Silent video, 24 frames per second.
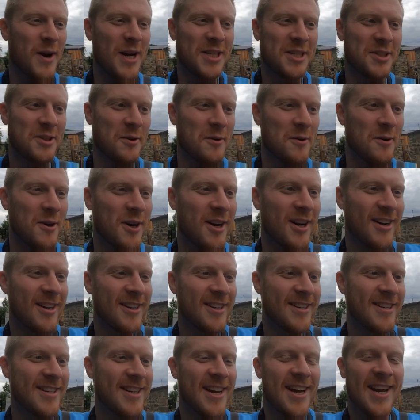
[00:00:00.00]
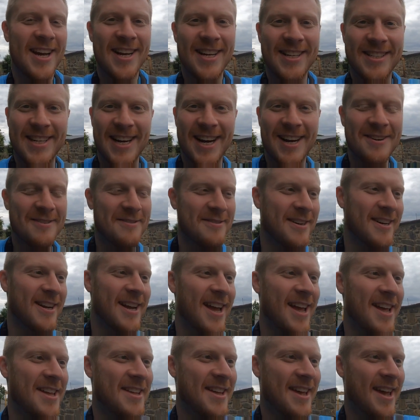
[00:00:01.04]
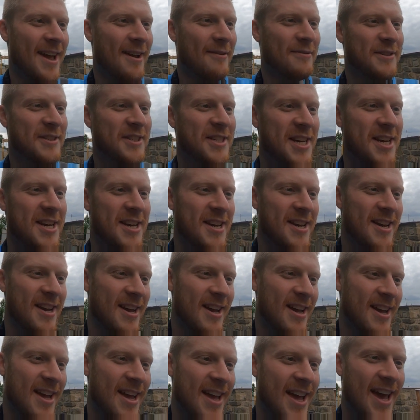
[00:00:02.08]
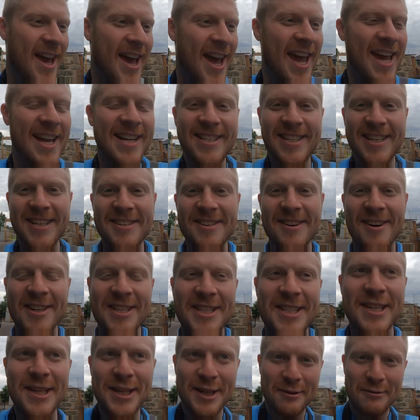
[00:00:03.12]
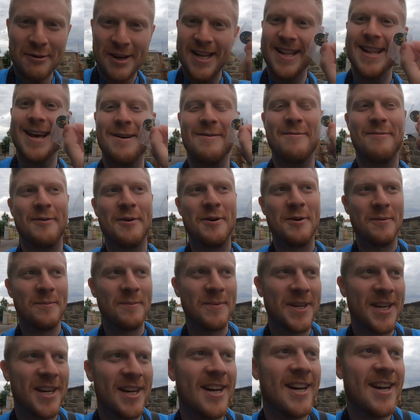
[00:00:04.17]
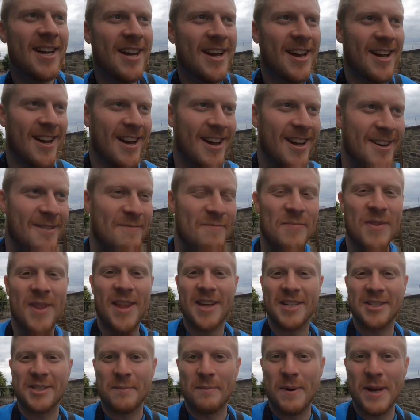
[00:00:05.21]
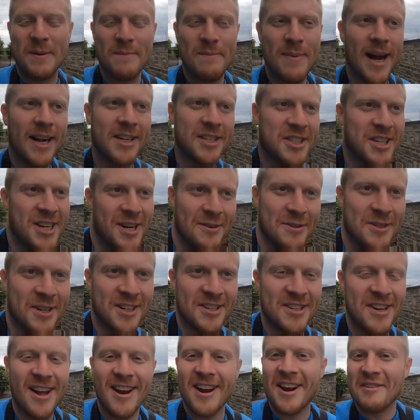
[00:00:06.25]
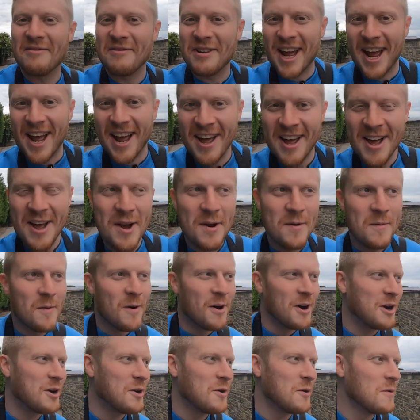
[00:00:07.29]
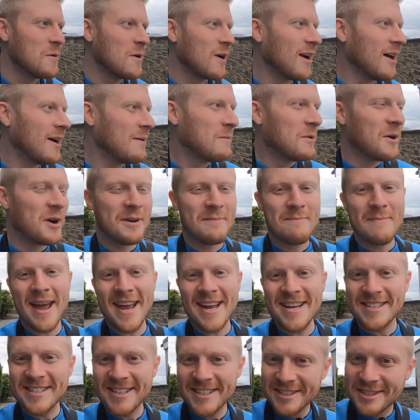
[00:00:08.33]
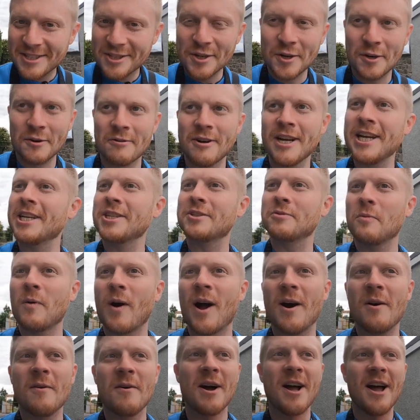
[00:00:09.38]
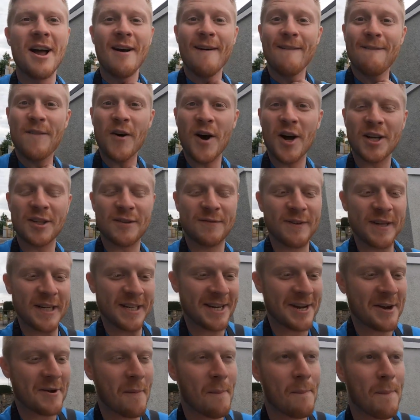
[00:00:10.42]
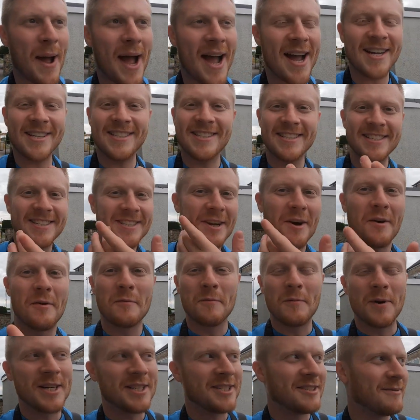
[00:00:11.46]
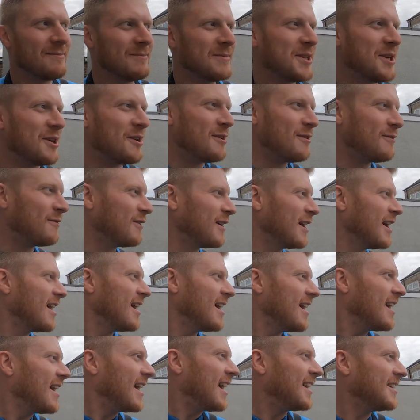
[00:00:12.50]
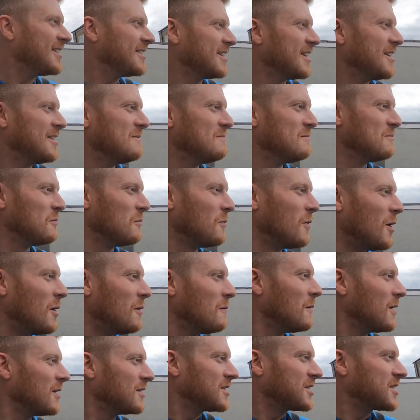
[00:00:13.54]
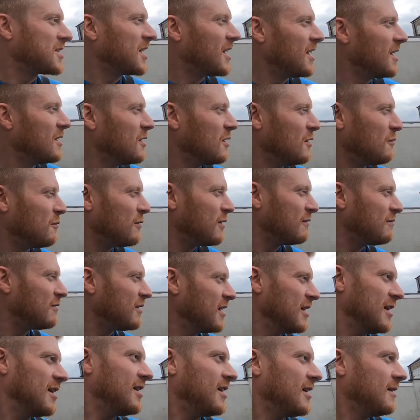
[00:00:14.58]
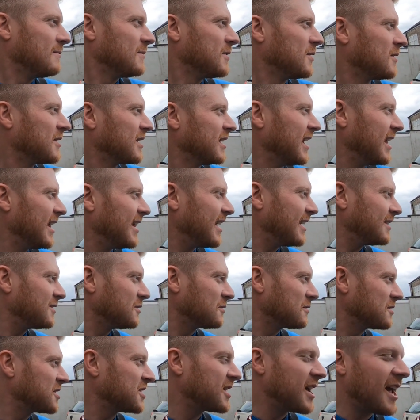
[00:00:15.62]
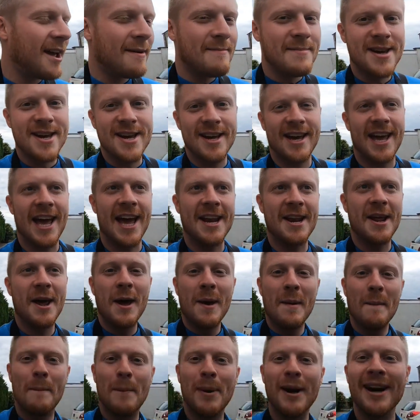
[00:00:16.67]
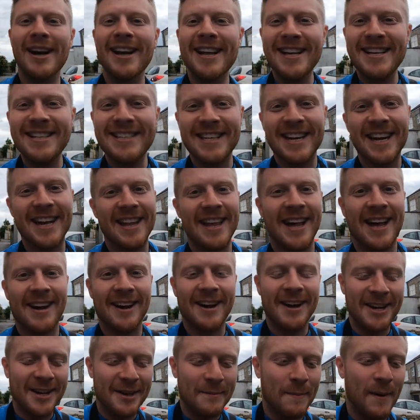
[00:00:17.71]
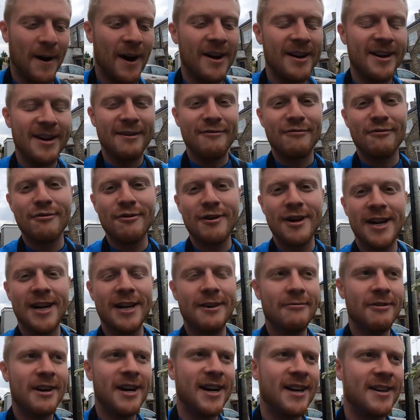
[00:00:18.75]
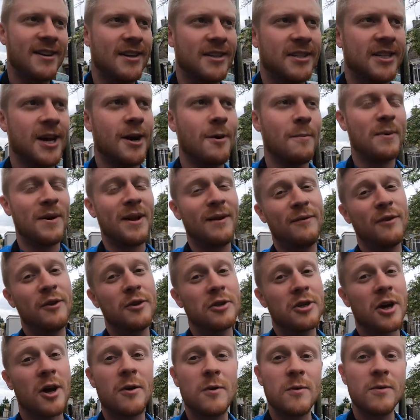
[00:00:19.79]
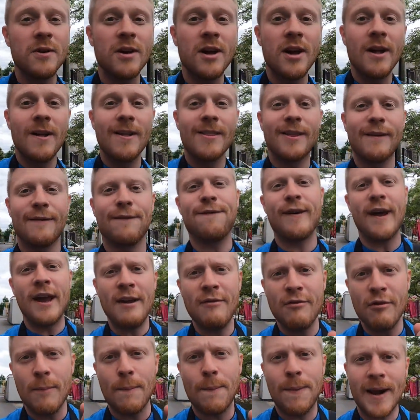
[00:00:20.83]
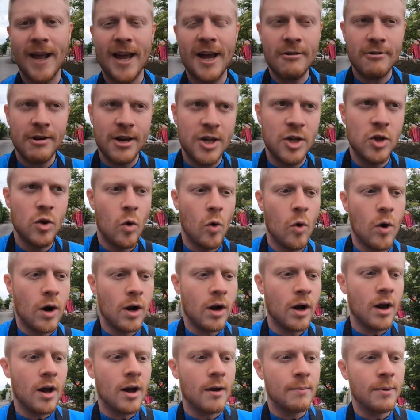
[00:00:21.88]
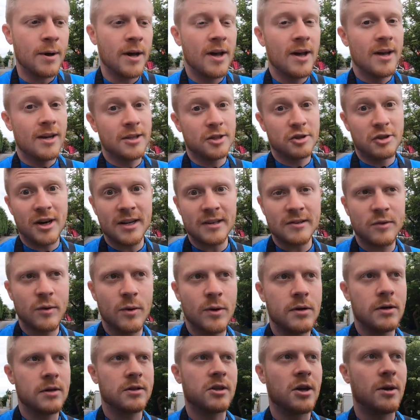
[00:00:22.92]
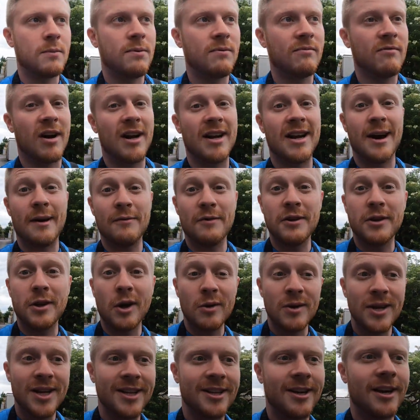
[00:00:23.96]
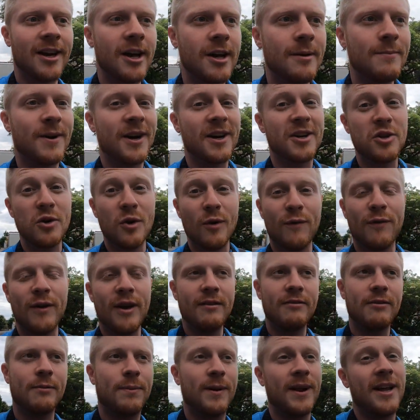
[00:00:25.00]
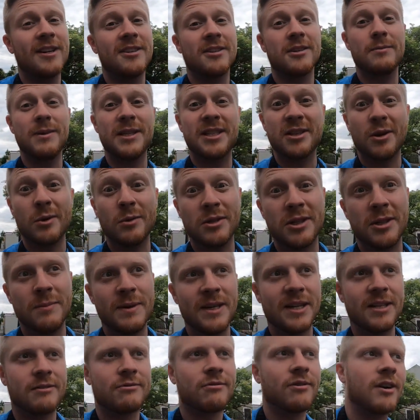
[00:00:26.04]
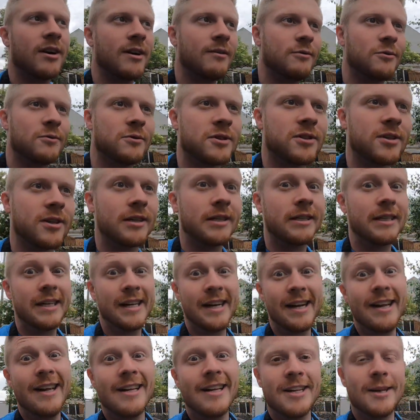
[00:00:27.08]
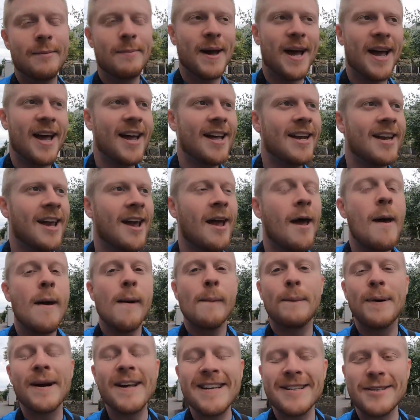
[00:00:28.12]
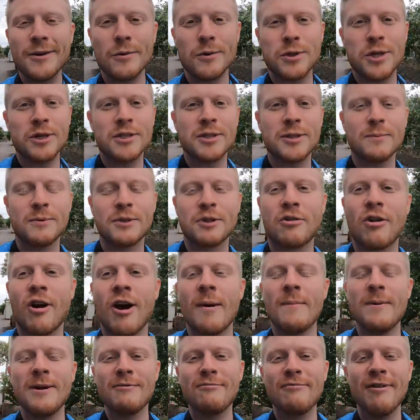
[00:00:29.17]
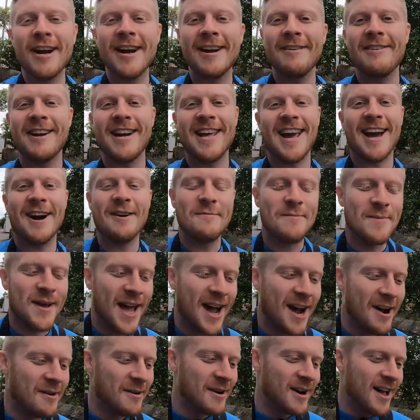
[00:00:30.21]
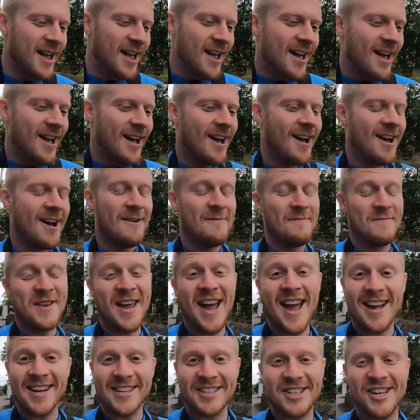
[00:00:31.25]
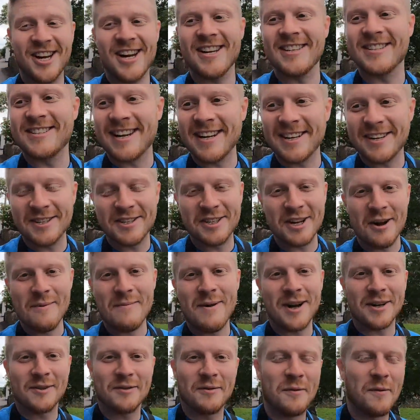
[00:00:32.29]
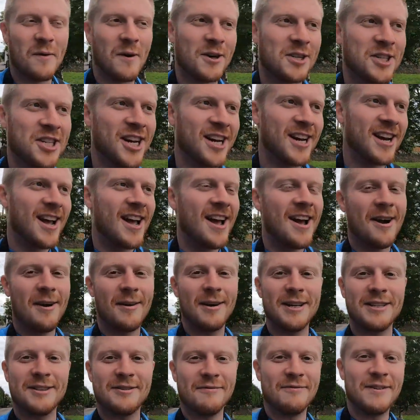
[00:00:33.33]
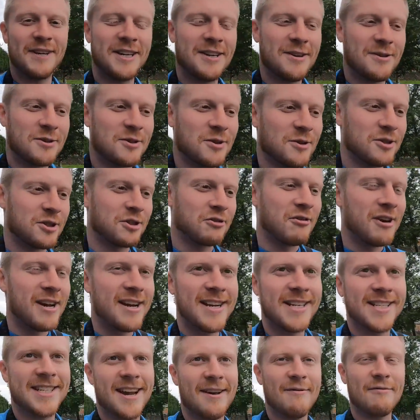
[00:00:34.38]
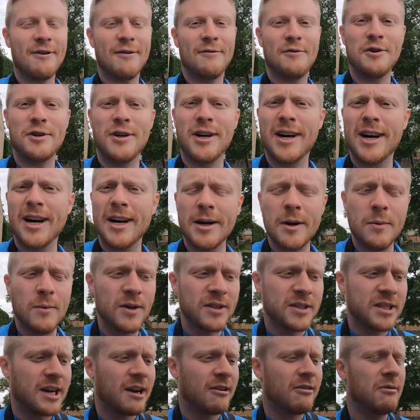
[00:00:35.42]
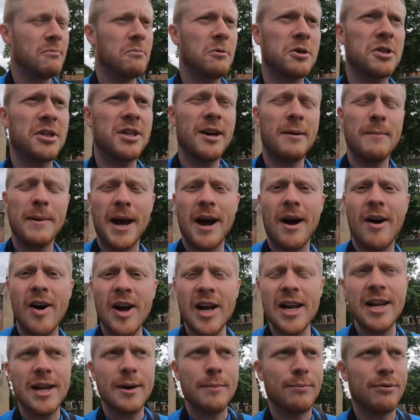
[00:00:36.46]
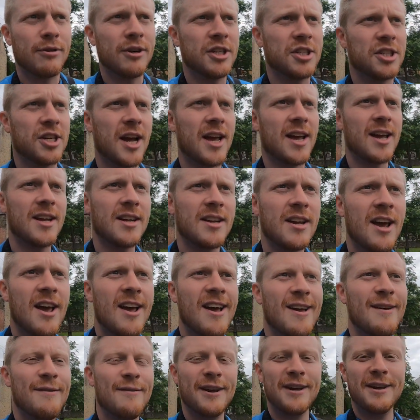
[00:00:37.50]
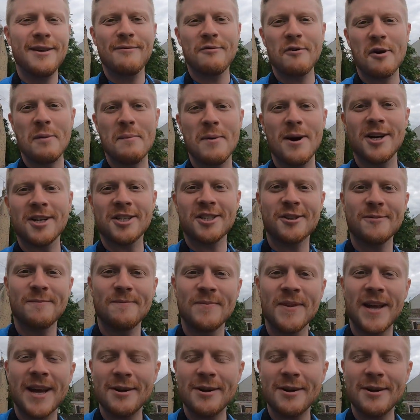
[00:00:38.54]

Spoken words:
West Auckland Town FC. 1893 they were formed, as the pin badge tells us. I love that. What a cool club. What an amazing story as well. First video back since the old wisdom tooth. And what a one to start it off with. I'm not gonna let that dog scare me again. Please hit that like button. It really, really does help. And if you don't, the favorite player at your club, the transfer window is open right now. If you don't hit the like button, your favorite player is gonna be sold to your biggest rival. So you better hit it. Please also subscribe. It'd really, really help me out. Cheers. Thank you so much for watching. I'll leave some videos on screen as ever. If you could click on one to carry on watching, that'd be highly appreciated. Thank you very much.